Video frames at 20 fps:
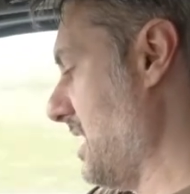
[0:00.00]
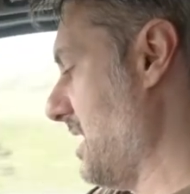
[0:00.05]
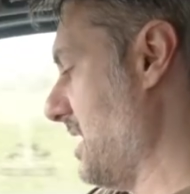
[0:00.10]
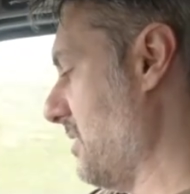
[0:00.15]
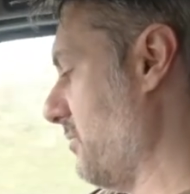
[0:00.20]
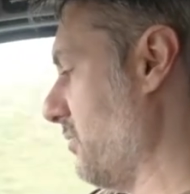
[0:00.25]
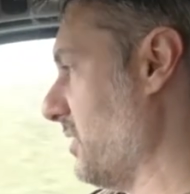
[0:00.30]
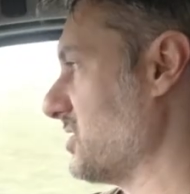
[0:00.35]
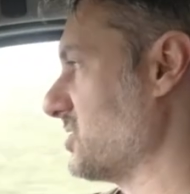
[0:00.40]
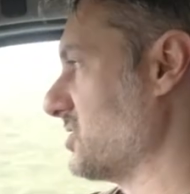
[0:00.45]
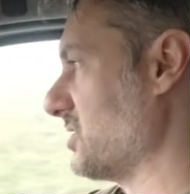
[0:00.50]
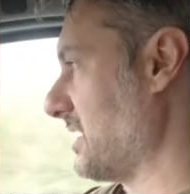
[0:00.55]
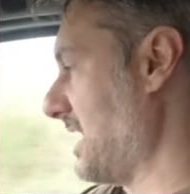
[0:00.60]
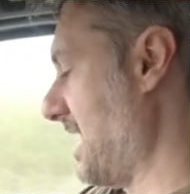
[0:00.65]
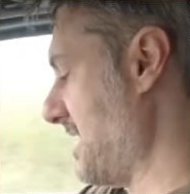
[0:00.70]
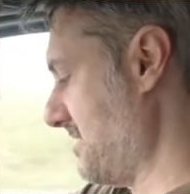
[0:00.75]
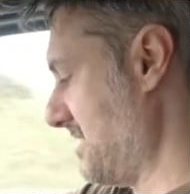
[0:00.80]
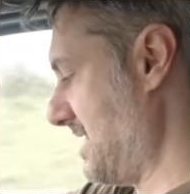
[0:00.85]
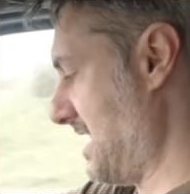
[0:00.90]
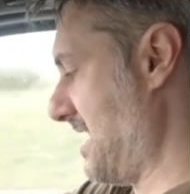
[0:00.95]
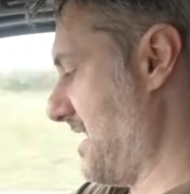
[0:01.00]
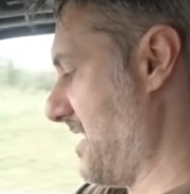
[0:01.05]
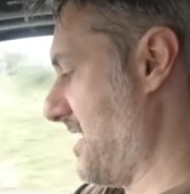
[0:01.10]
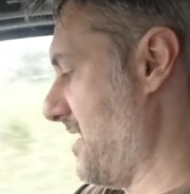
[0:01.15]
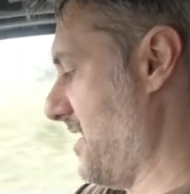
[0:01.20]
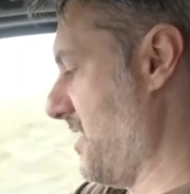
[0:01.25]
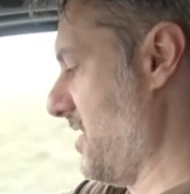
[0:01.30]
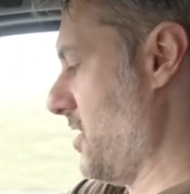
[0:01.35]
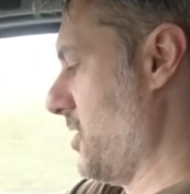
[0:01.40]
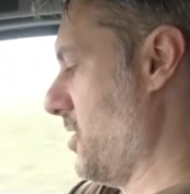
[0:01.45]
Uh, we should get
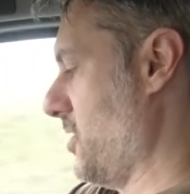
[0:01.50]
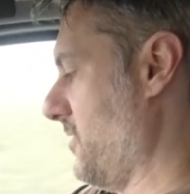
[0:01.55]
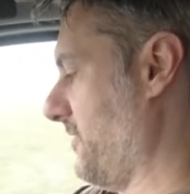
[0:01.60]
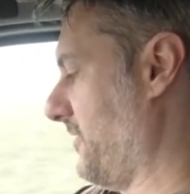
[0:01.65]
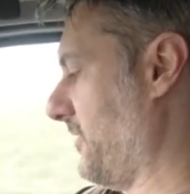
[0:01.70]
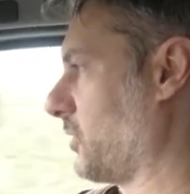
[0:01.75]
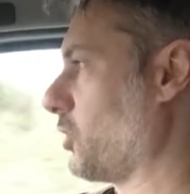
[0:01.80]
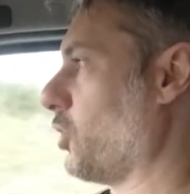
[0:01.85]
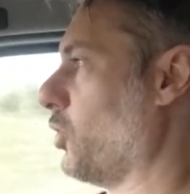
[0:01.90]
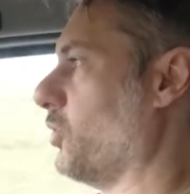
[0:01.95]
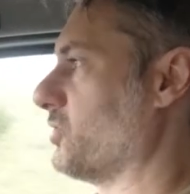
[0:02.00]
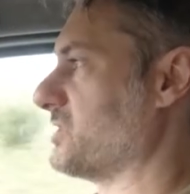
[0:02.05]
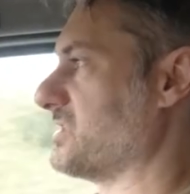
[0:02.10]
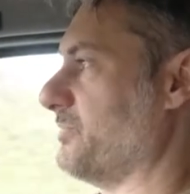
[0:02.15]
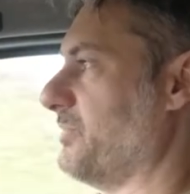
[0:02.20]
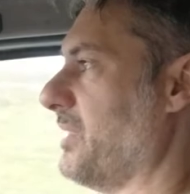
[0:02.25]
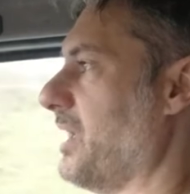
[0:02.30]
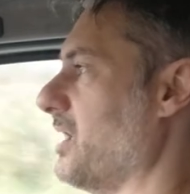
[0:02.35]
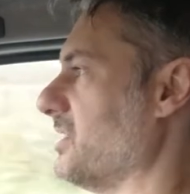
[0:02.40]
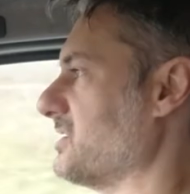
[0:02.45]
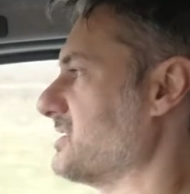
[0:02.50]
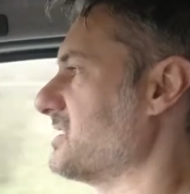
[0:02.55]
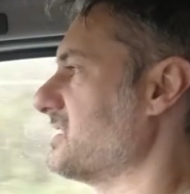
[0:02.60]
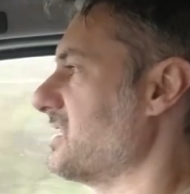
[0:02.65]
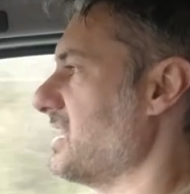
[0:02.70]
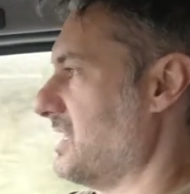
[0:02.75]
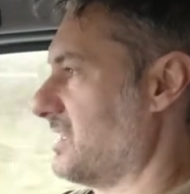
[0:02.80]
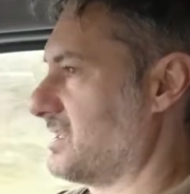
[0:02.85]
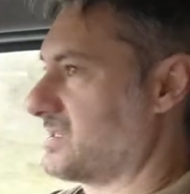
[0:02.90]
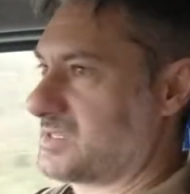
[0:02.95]
there for quarter
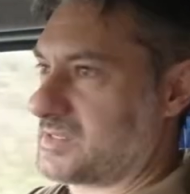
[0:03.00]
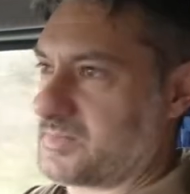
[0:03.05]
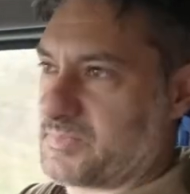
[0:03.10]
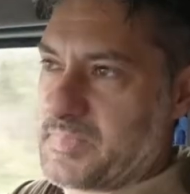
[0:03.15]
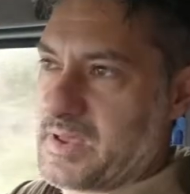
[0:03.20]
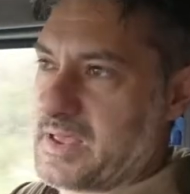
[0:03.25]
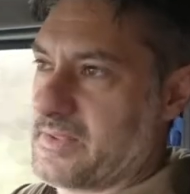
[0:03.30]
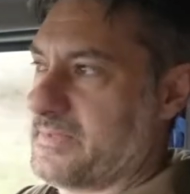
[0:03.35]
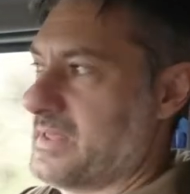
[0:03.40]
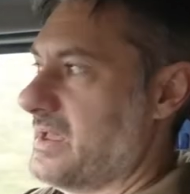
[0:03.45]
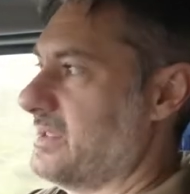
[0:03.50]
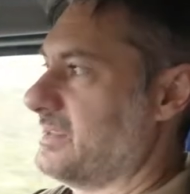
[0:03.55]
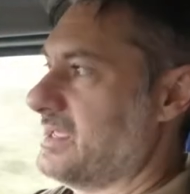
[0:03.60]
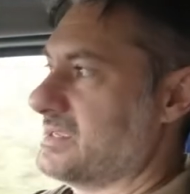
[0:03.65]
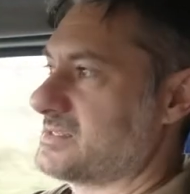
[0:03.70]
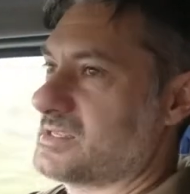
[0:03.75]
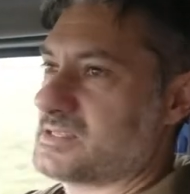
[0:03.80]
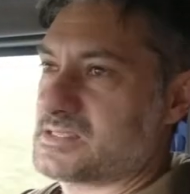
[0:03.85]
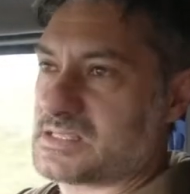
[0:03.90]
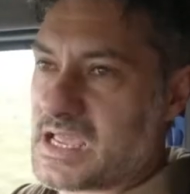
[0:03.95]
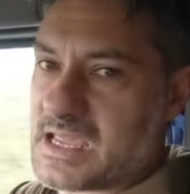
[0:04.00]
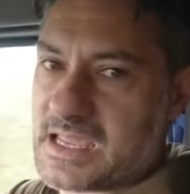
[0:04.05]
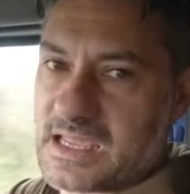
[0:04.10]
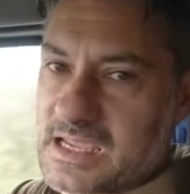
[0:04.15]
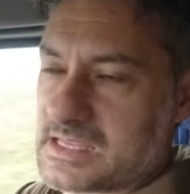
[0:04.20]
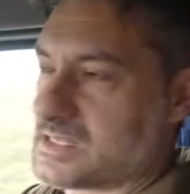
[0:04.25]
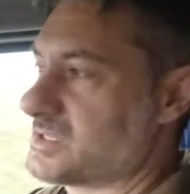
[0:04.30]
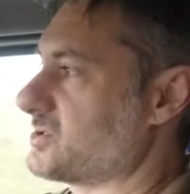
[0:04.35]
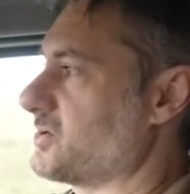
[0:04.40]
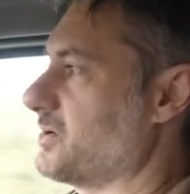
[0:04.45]
past six, but that doesn't
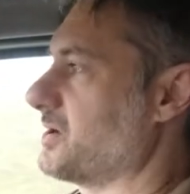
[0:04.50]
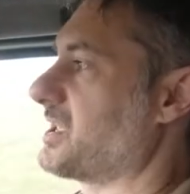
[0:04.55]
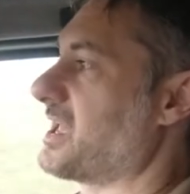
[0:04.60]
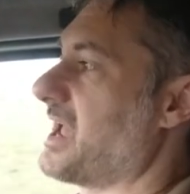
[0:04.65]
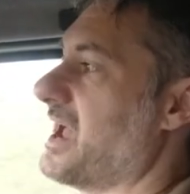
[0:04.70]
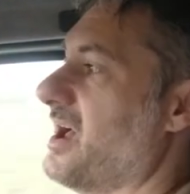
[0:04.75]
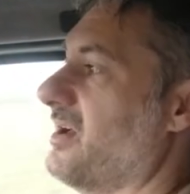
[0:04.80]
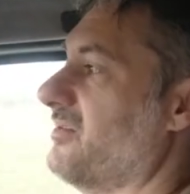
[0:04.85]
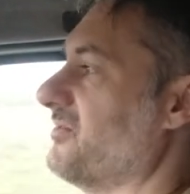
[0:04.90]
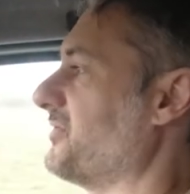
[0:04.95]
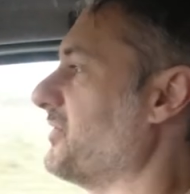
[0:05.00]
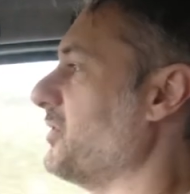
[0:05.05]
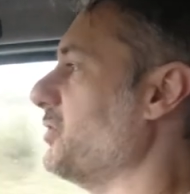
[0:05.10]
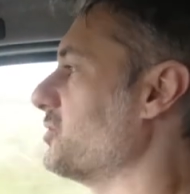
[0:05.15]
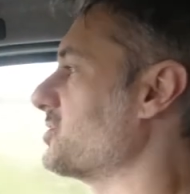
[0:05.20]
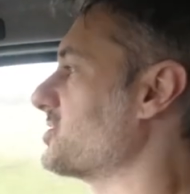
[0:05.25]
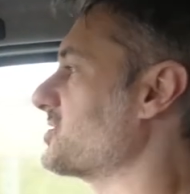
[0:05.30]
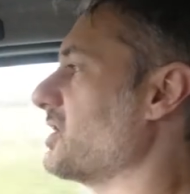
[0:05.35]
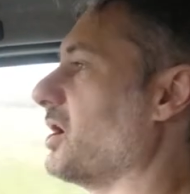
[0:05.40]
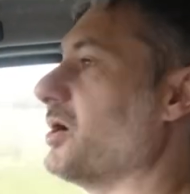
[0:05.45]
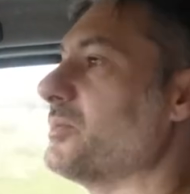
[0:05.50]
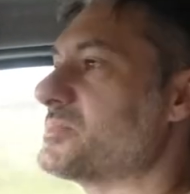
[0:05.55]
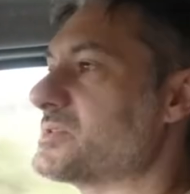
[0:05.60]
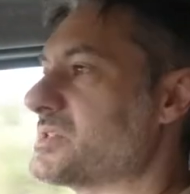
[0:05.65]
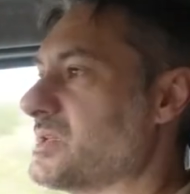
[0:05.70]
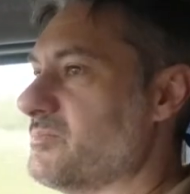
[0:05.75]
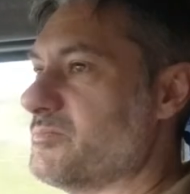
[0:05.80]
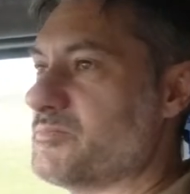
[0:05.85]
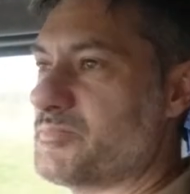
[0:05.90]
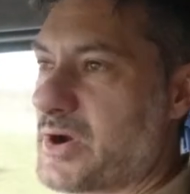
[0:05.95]
take into account fuel
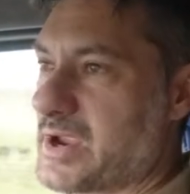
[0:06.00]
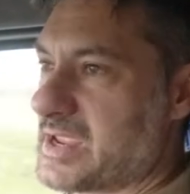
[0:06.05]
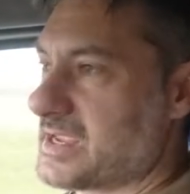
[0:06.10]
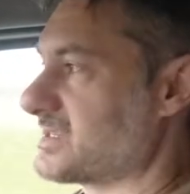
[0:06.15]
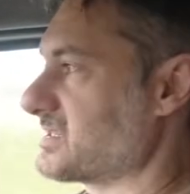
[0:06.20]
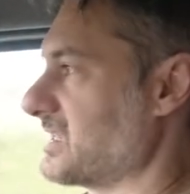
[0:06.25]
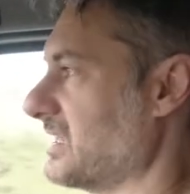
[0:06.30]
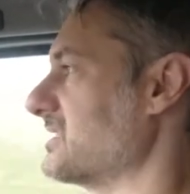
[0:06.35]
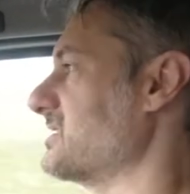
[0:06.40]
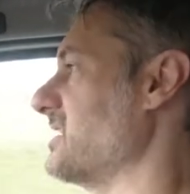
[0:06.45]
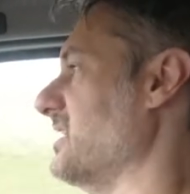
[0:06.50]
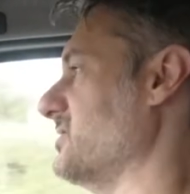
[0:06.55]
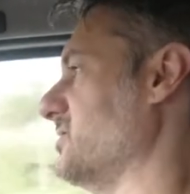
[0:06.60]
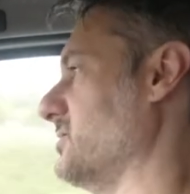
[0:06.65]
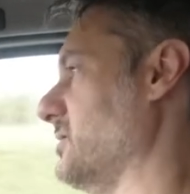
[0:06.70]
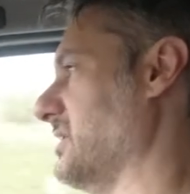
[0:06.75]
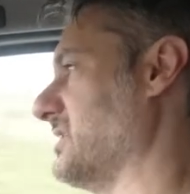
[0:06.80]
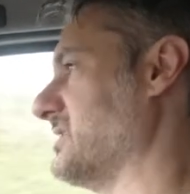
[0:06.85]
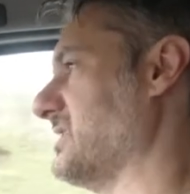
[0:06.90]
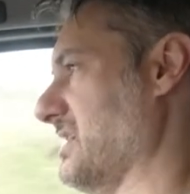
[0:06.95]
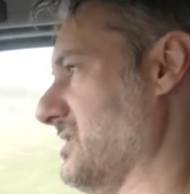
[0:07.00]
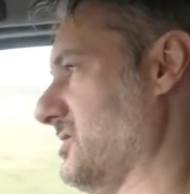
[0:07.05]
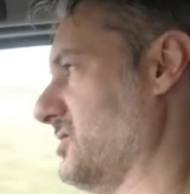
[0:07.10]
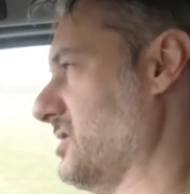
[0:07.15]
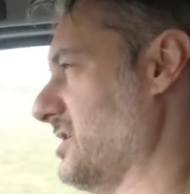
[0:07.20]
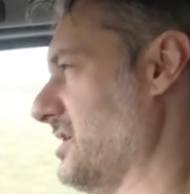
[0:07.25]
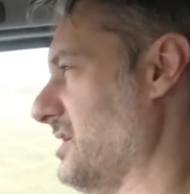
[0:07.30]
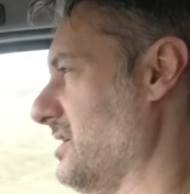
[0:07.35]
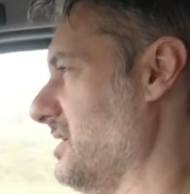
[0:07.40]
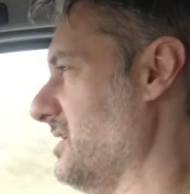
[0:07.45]
stops and breaks, etc., etc.